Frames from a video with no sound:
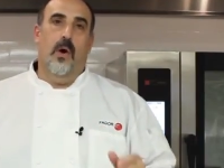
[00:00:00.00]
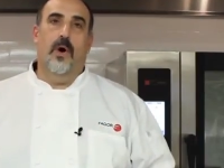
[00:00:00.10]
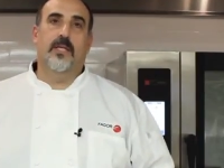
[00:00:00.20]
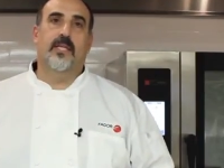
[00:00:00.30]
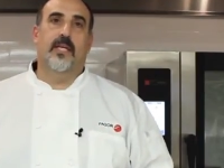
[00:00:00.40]

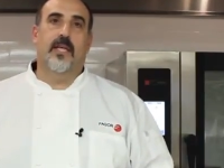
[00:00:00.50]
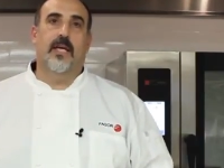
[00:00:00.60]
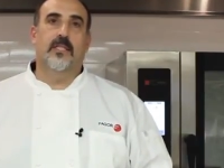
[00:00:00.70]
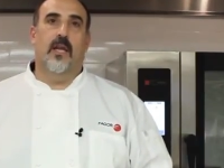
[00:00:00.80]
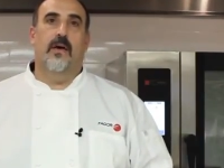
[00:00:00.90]
I want to say
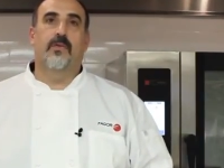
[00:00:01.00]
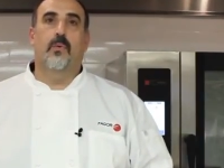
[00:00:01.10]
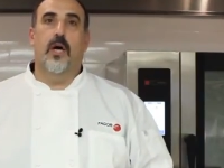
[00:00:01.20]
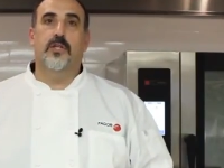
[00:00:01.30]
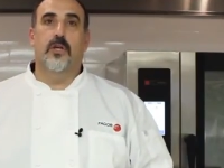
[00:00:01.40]
thanks a
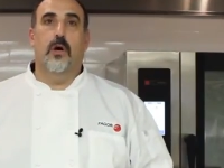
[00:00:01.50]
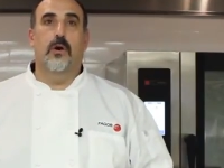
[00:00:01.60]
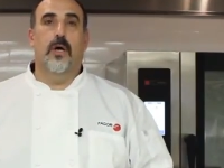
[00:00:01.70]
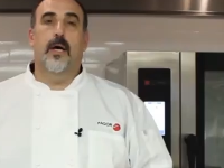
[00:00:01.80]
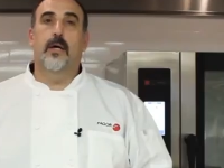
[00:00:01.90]
lot for watching
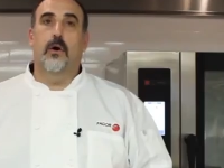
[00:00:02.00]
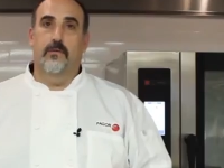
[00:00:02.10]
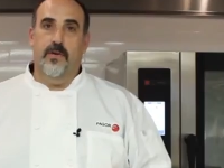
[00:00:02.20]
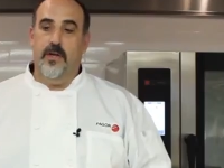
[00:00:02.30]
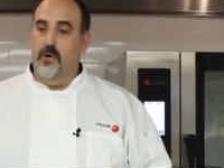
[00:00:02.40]

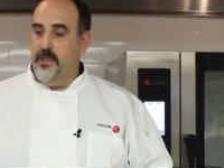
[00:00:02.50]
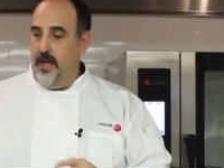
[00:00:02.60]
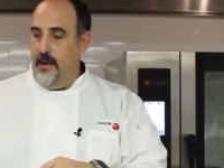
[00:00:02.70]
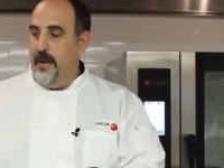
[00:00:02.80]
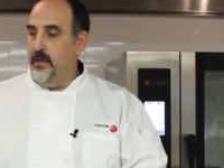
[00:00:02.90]
our
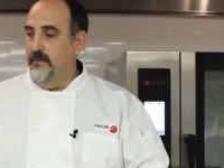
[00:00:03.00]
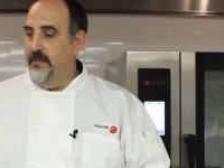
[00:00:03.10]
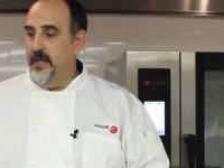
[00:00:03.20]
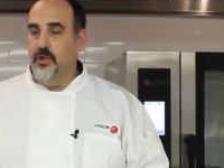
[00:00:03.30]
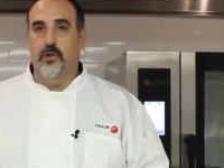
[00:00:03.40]
video today
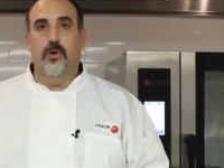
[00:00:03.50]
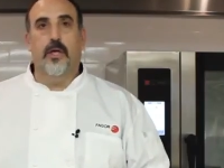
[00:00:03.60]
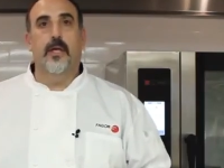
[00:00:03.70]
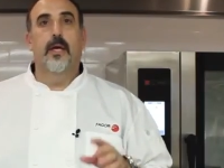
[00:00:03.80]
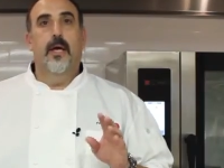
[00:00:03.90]
about convection
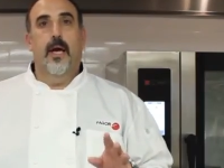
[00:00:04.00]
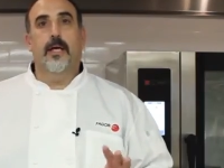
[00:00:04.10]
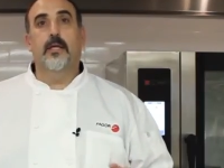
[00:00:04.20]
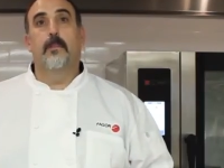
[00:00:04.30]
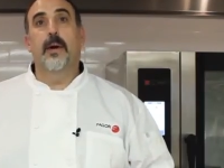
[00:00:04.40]
cooking,
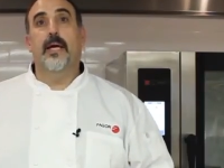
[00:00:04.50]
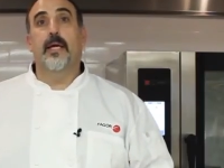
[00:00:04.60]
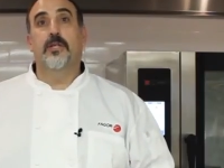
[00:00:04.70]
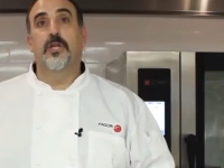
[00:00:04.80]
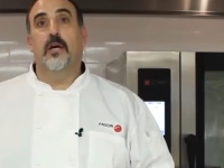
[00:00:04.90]
and come
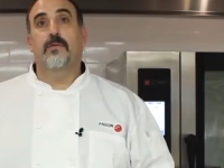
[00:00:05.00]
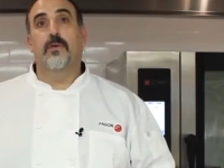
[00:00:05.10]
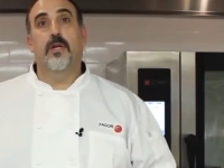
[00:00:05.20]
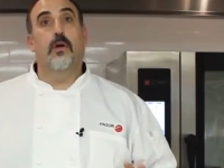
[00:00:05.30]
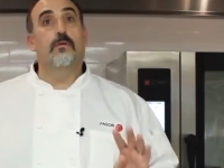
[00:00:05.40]
back and
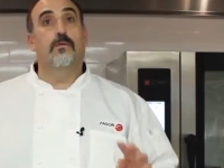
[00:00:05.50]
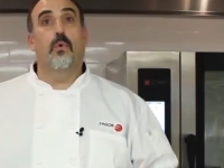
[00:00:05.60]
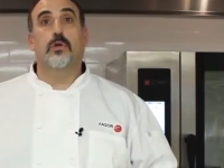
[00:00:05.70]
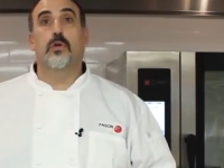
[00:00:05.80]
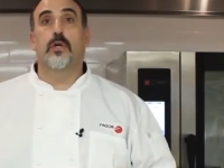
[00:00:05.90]
check for the
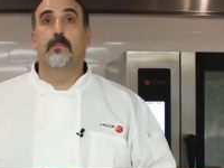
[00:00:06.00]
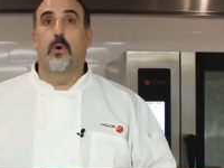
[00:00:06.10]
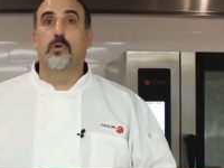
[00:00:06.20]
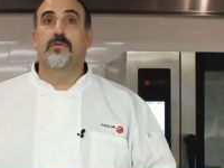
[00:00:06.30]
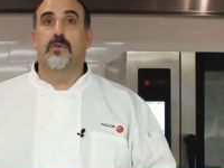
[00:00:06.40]
other 4
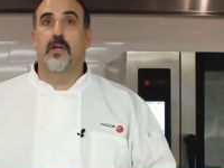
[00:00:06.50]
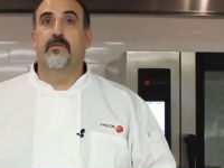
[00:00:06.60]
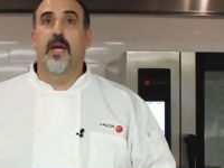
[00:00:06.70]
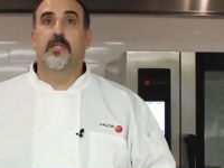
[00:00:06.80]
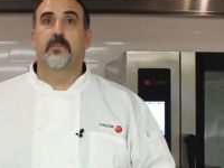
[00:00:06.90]
cooking modes
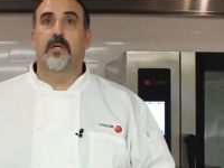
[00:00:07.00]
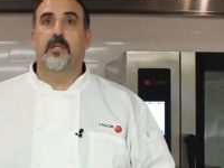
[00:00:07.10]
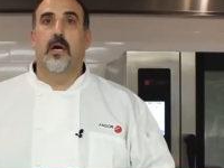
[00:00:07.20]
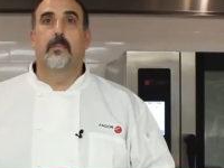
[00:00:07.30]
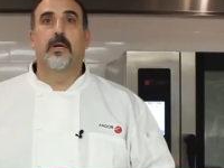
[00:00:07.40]
for the
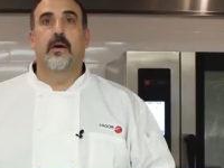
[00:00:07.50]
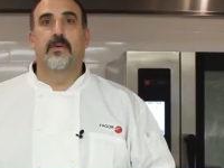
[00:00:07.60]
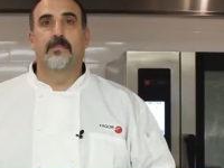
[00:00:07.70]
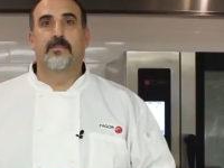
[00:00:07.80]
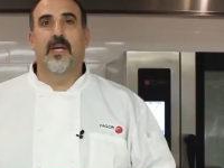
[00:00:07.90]
Advanced Plus
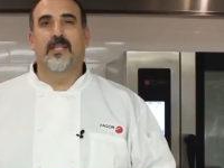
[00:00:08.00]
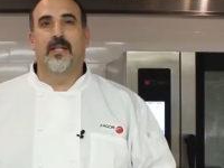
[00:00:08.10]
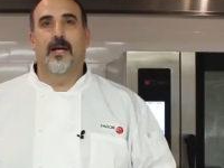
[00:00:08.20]
Combi oven.